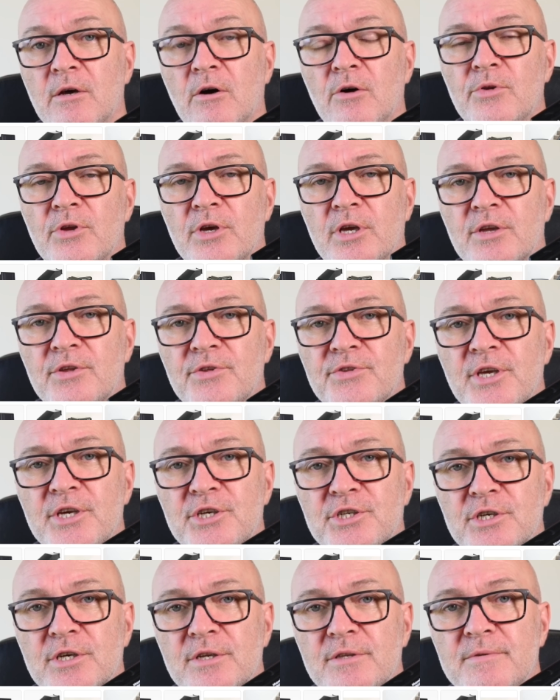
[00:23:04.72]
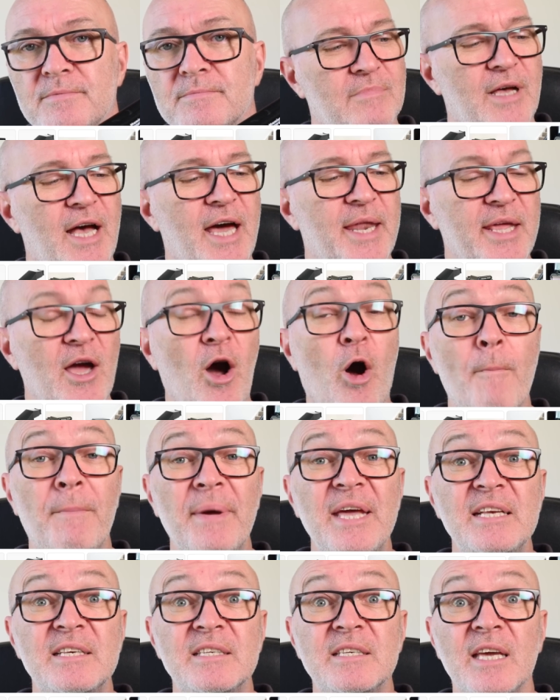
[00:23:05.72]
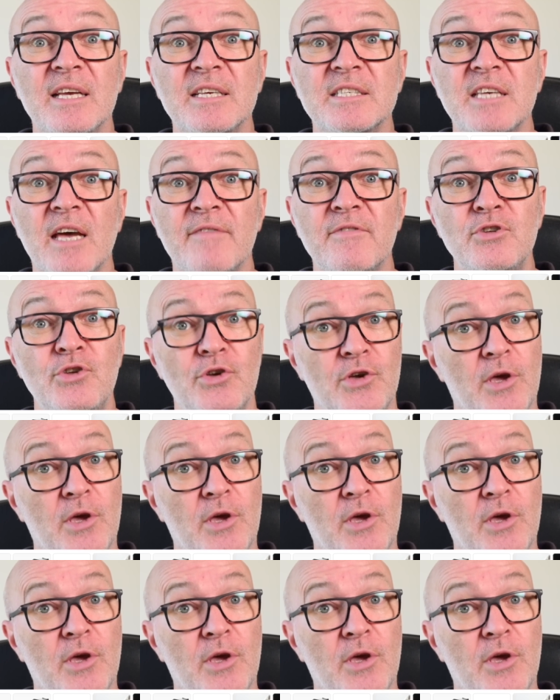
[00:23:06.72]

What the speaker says: on the condition. And the RB67, you